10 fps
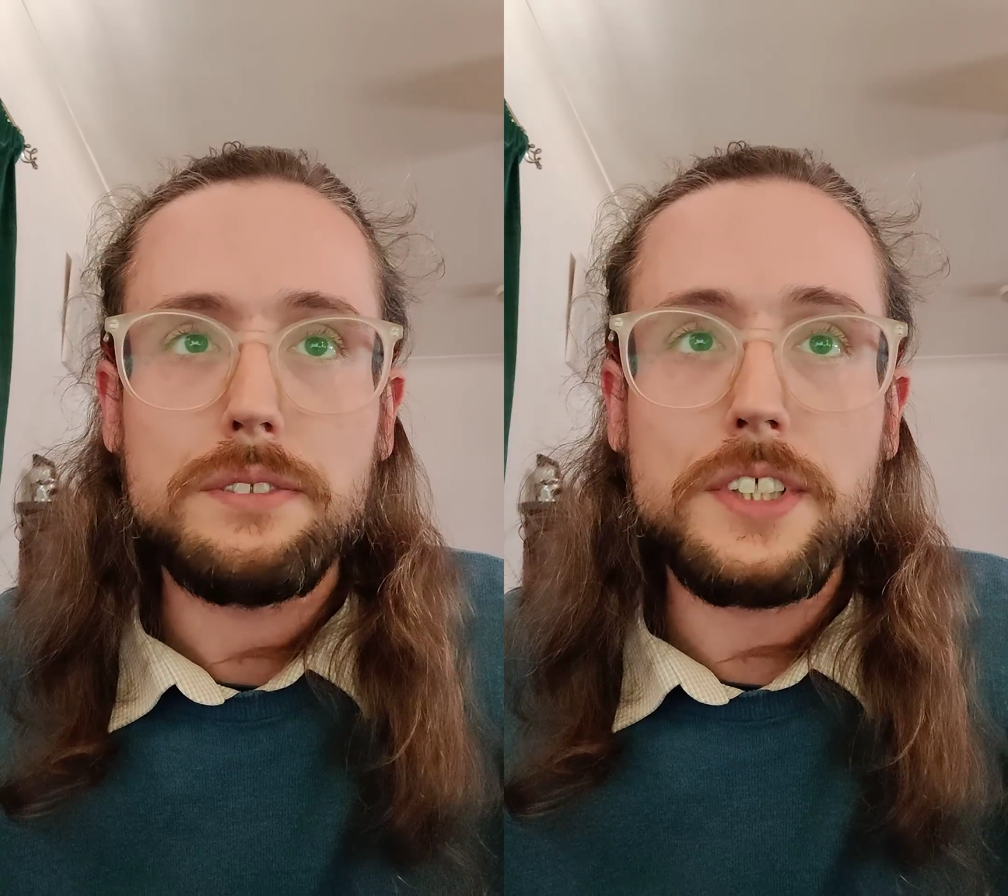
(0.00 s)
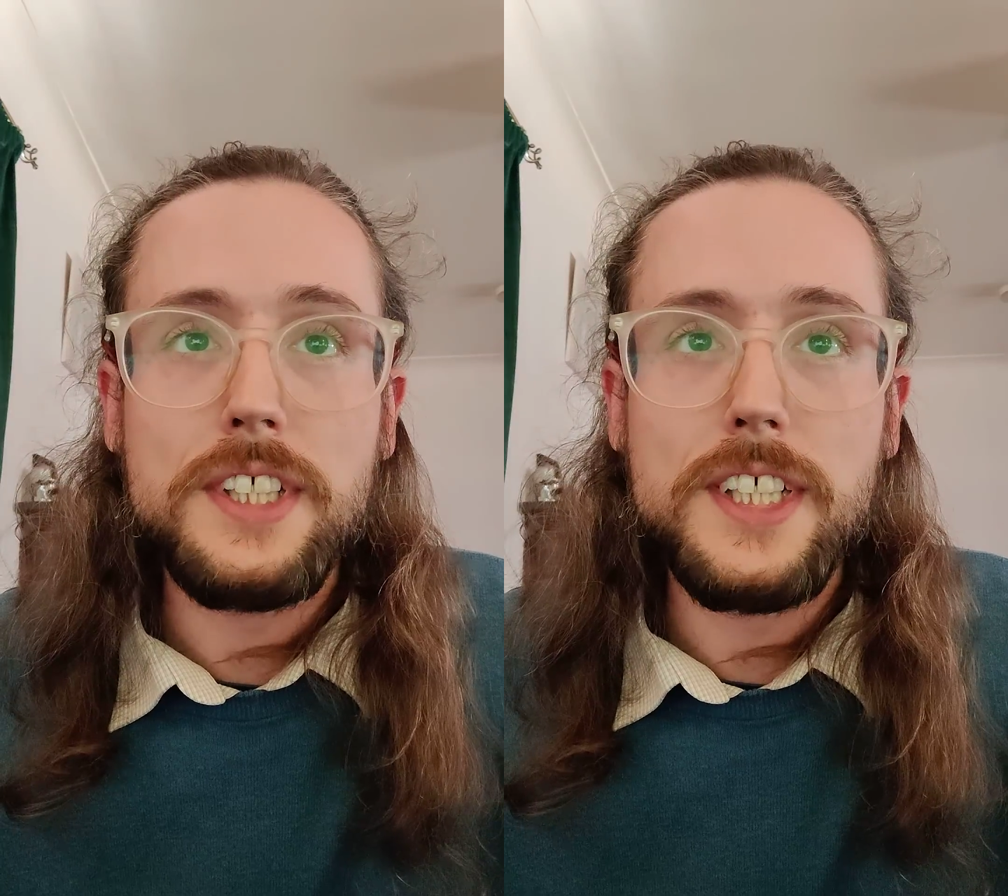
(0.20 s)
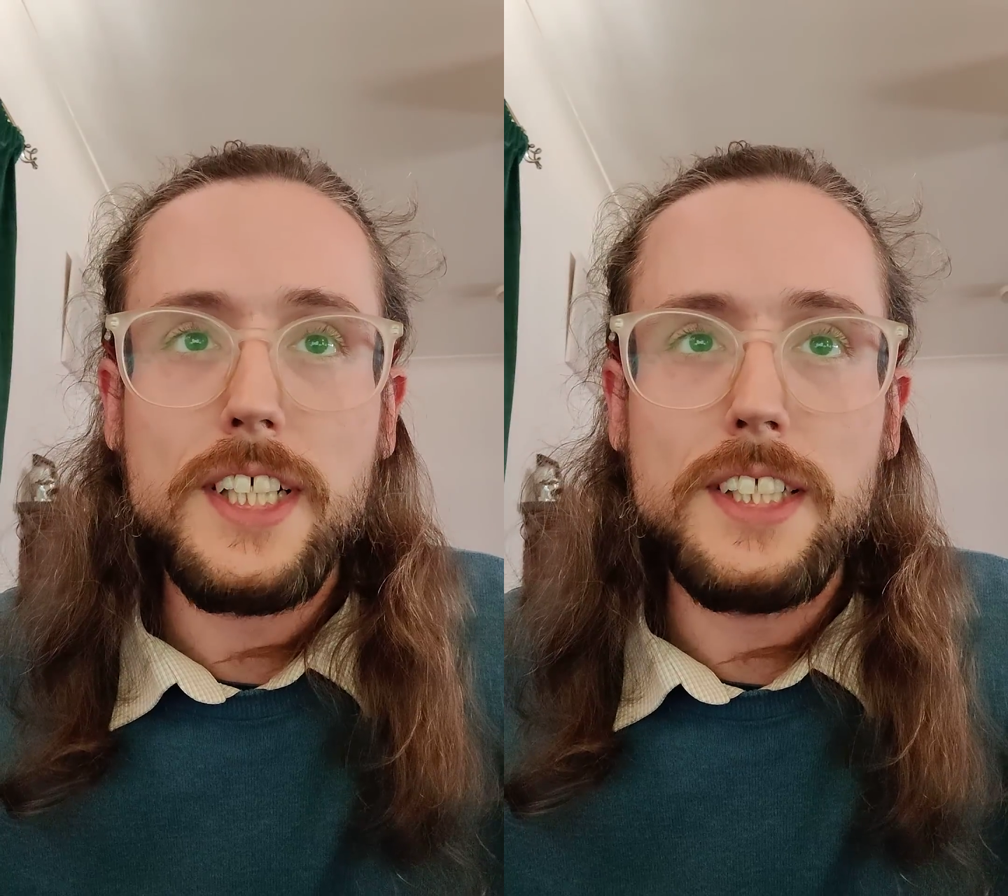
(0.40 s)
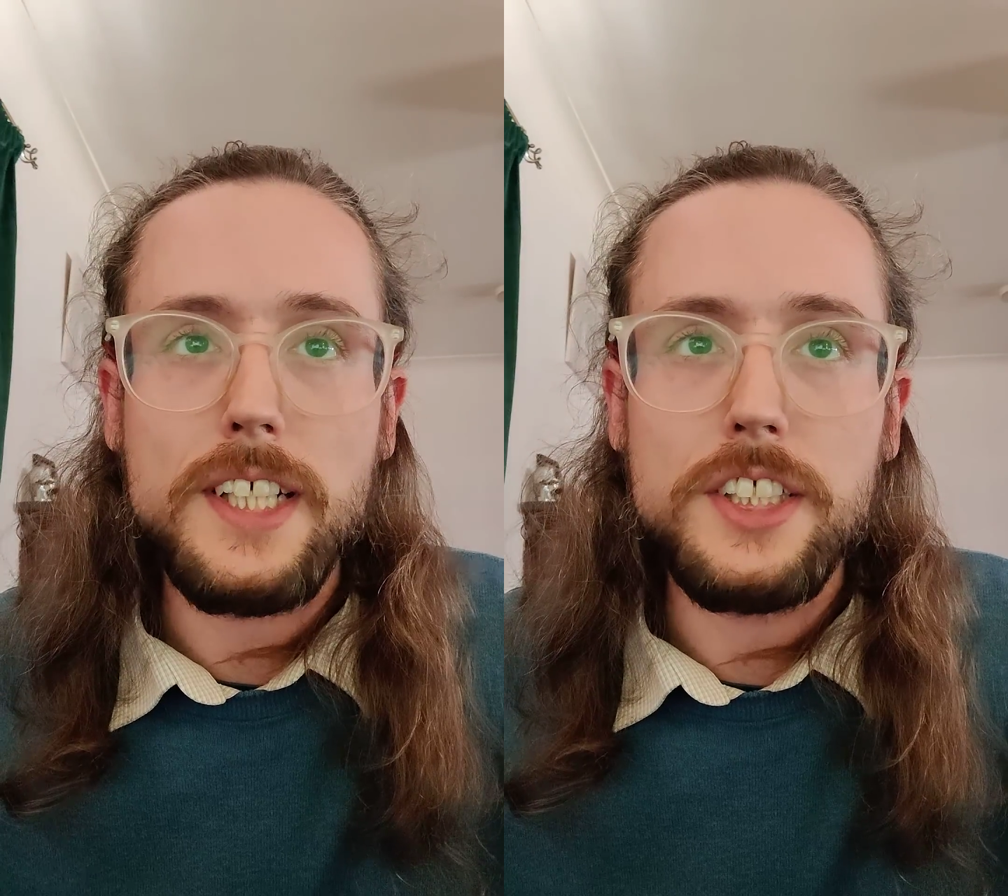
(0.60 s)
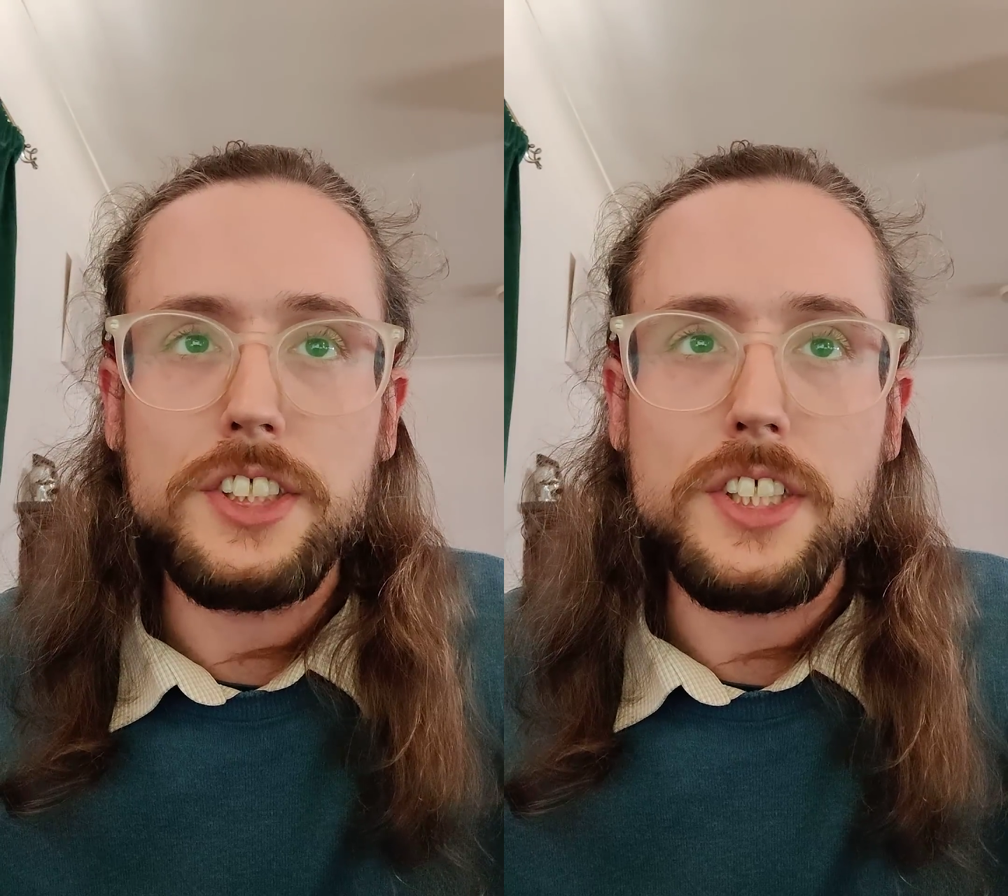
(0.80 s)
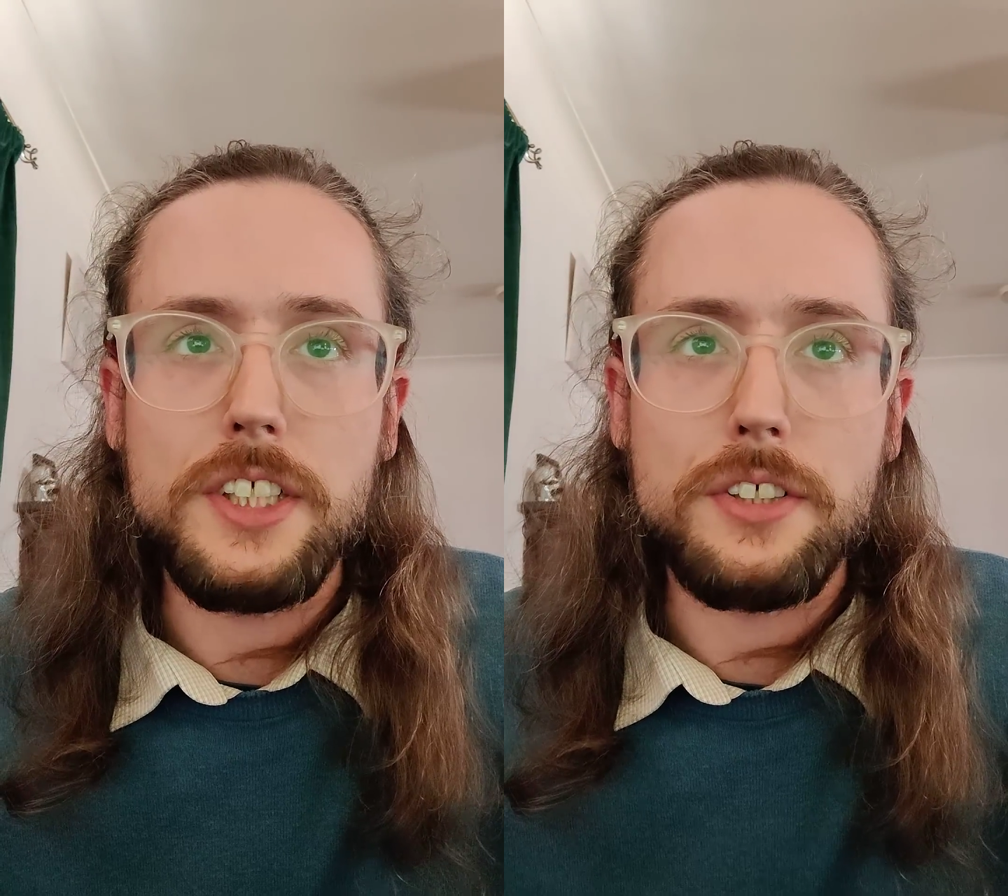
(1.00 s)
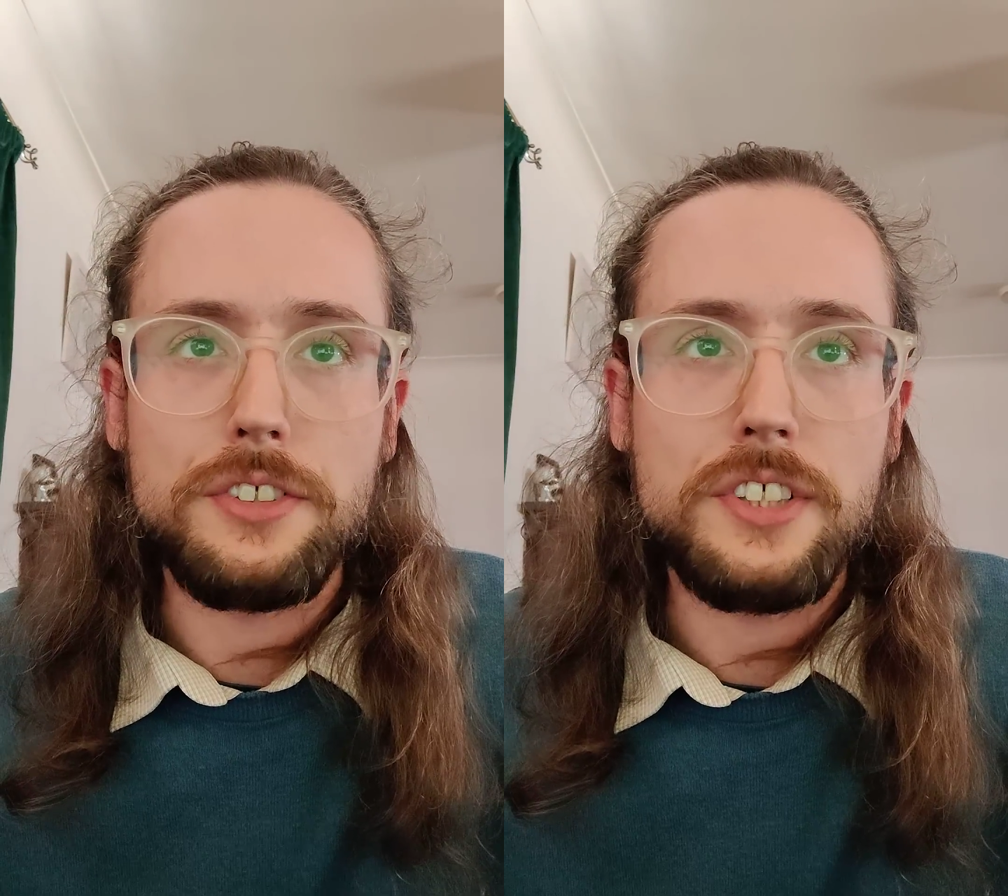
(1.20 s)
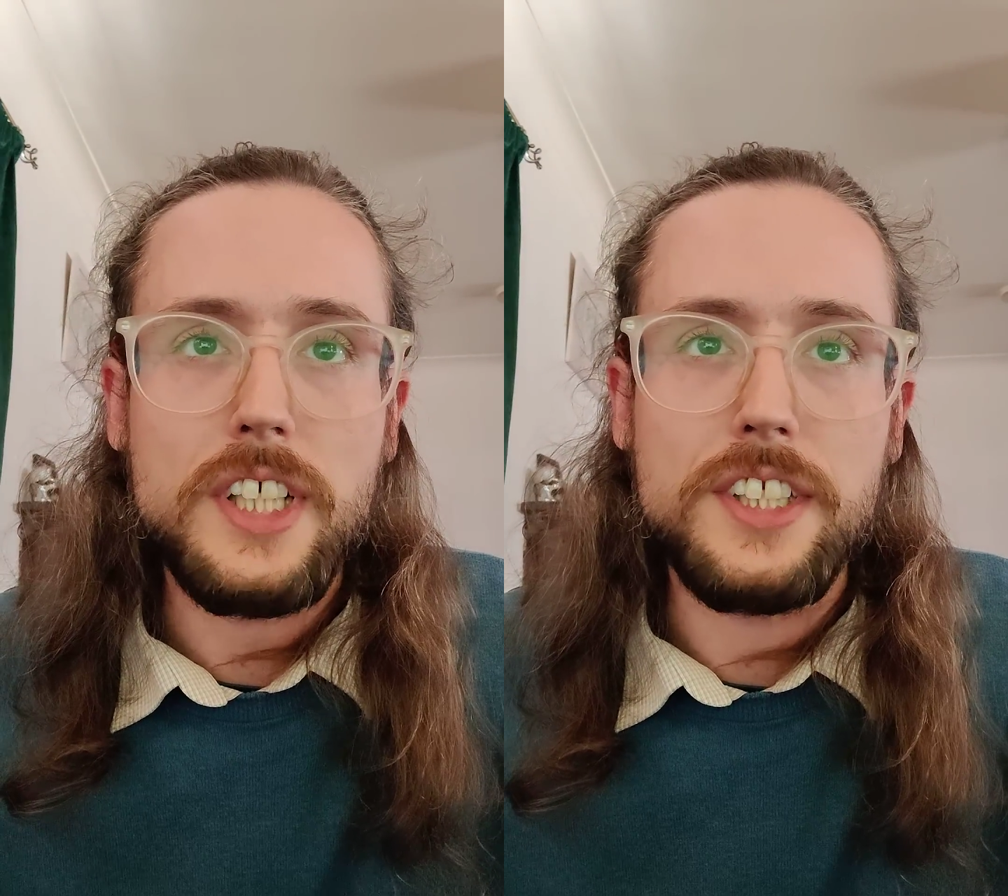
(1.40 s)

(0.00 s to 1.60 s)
for to aid engineers